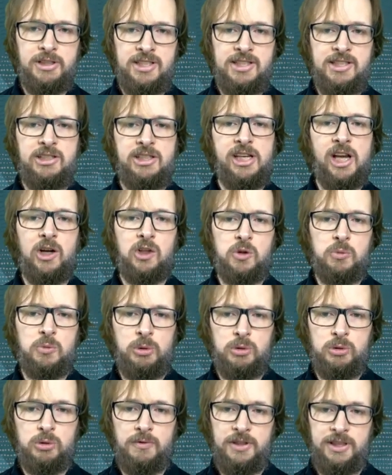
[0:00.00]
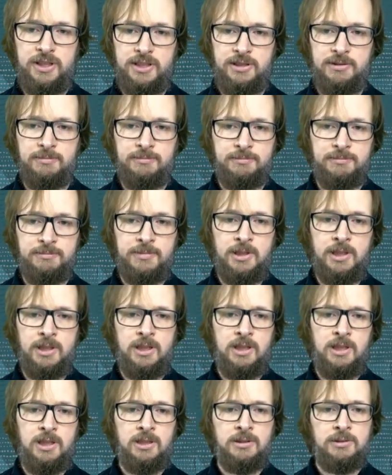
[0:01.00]
This is the output of it.
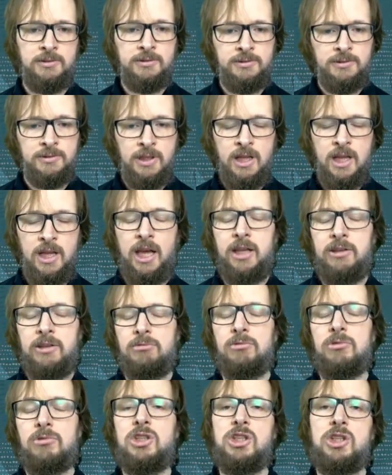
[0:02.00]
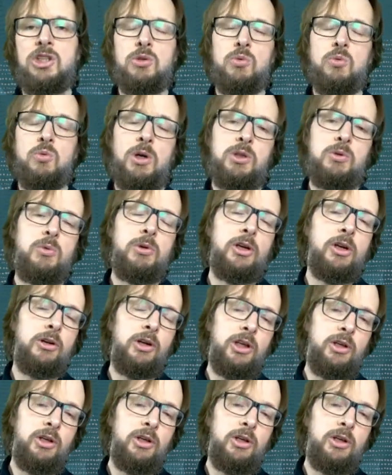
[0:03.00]
And this is what we